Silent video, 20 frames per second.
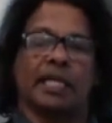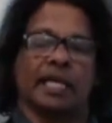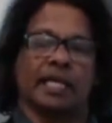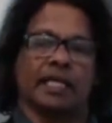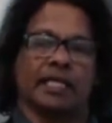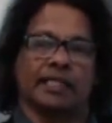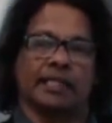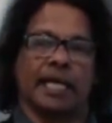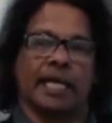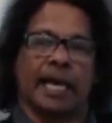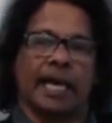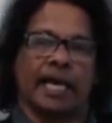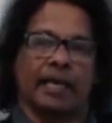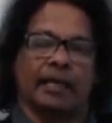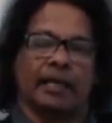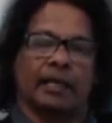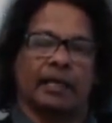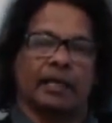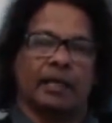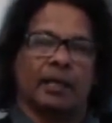is
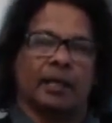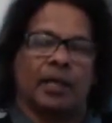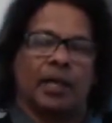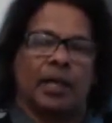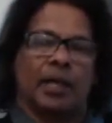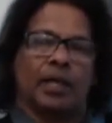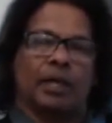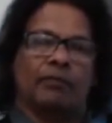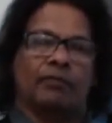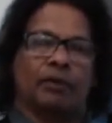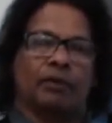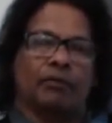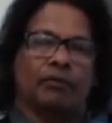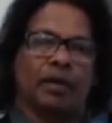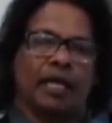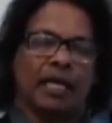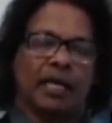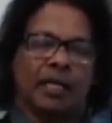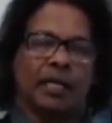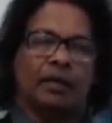that if you
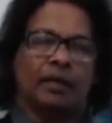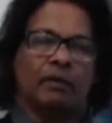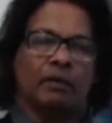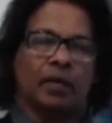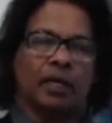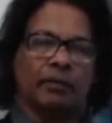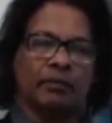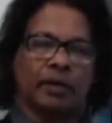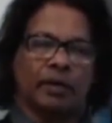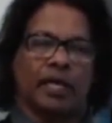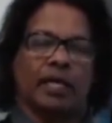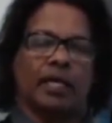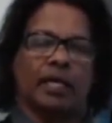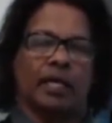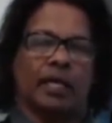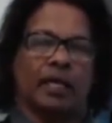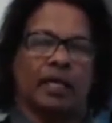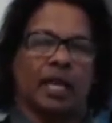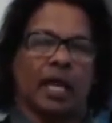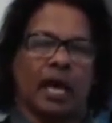really really
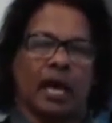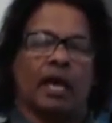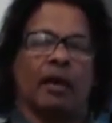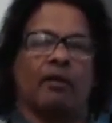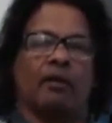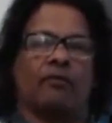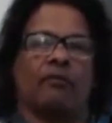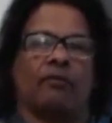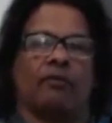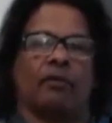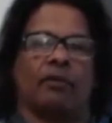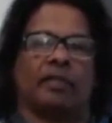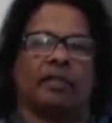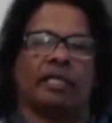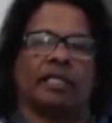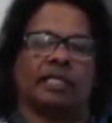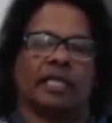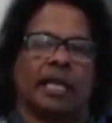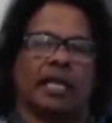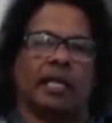love
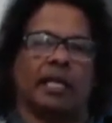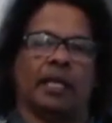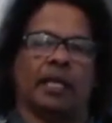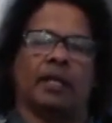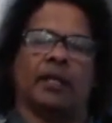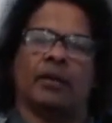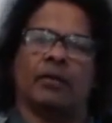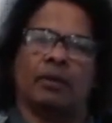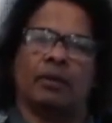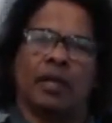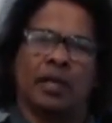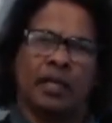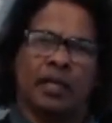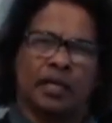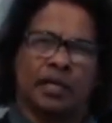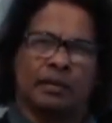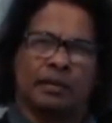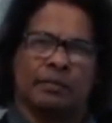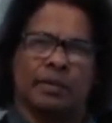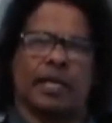this idea and you're really
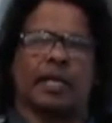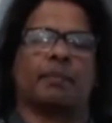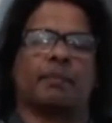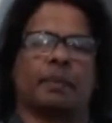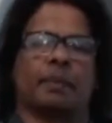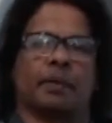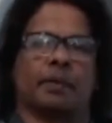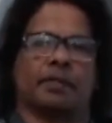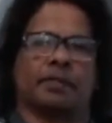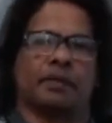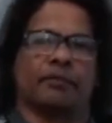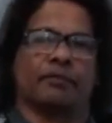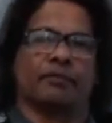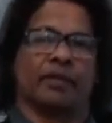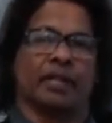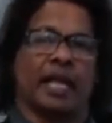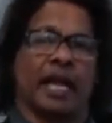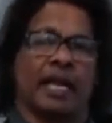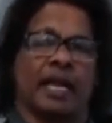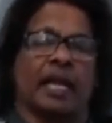a committed person for
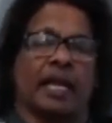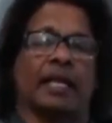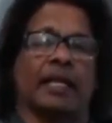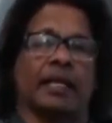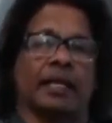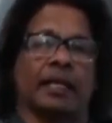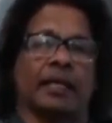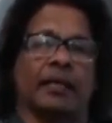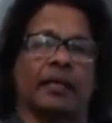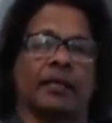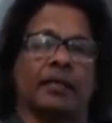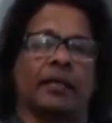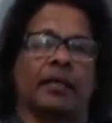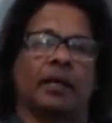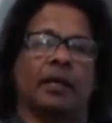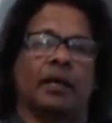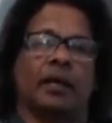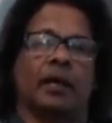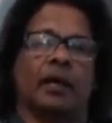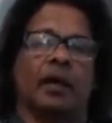that idea,
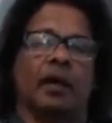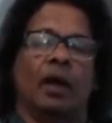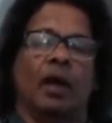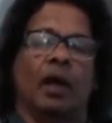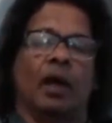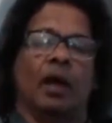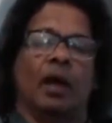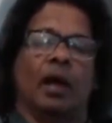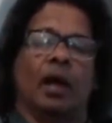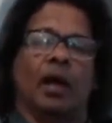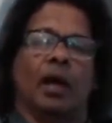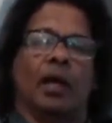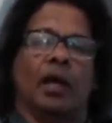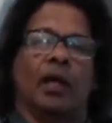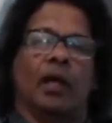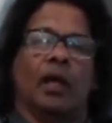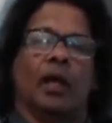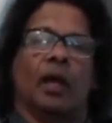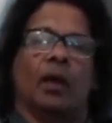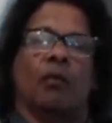
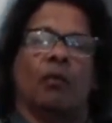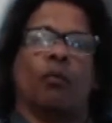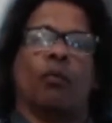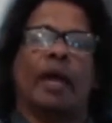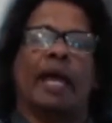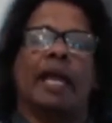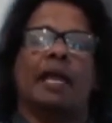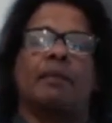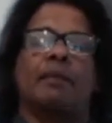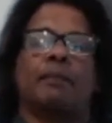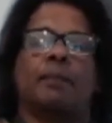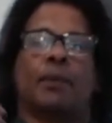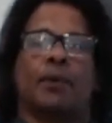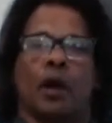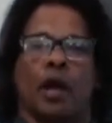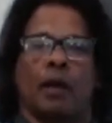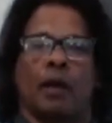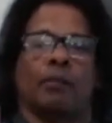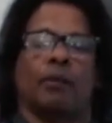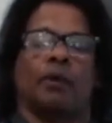when
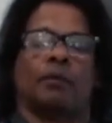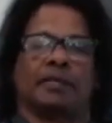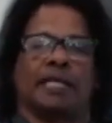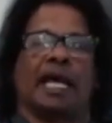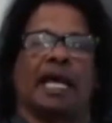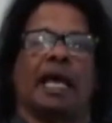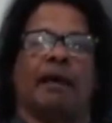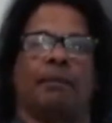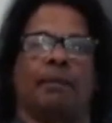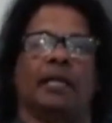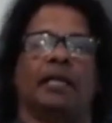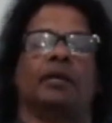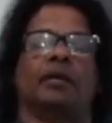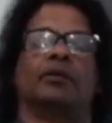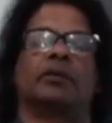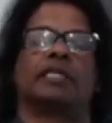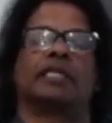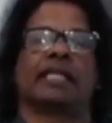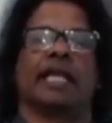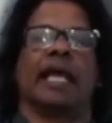problems happen,
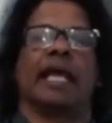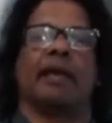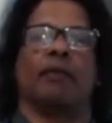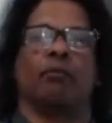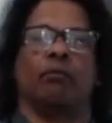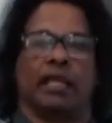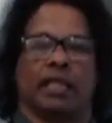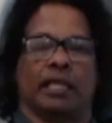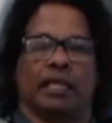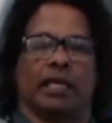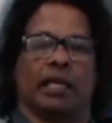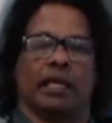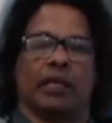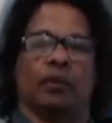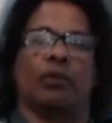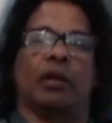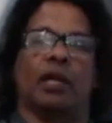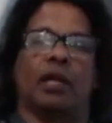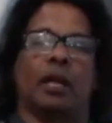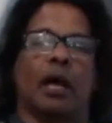you'll stay with it. You
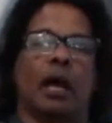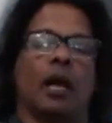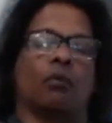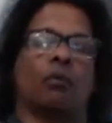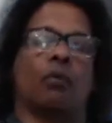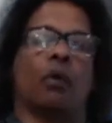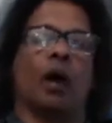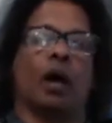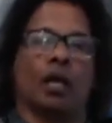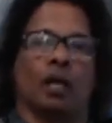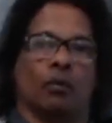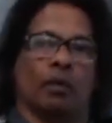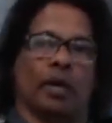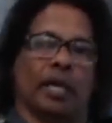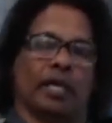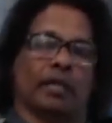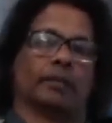will not walk away.